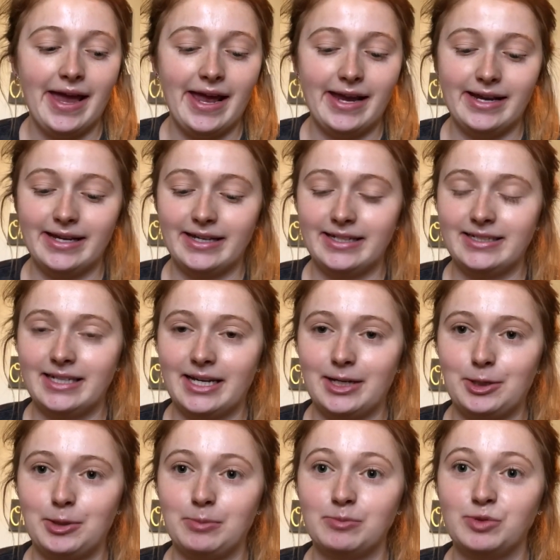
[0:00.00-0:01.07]
And
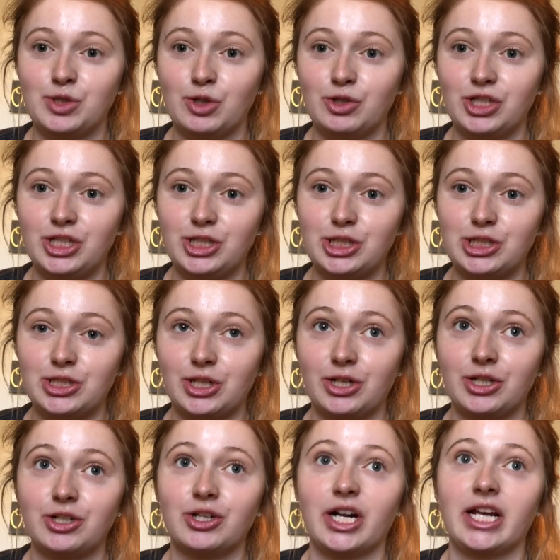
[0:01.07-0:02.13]
so she just
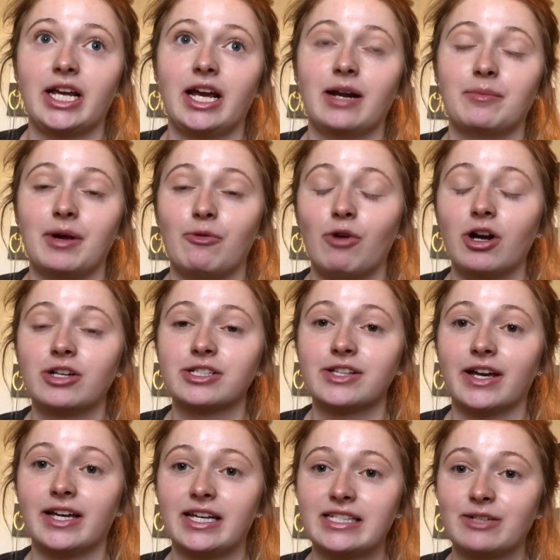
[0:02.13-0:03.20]
started drinking out of my water,
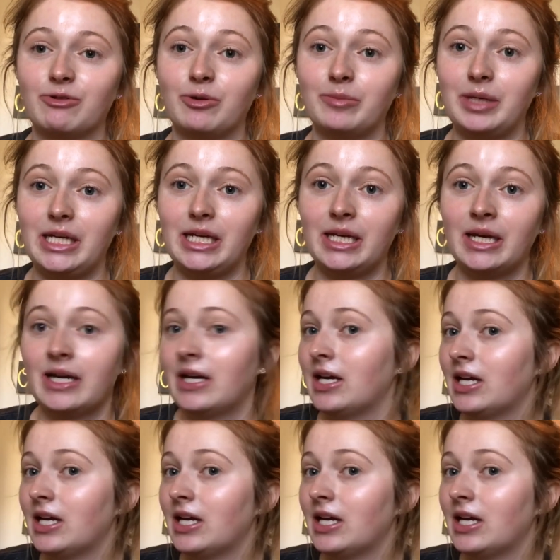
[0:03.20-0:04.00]
so I guess I won't be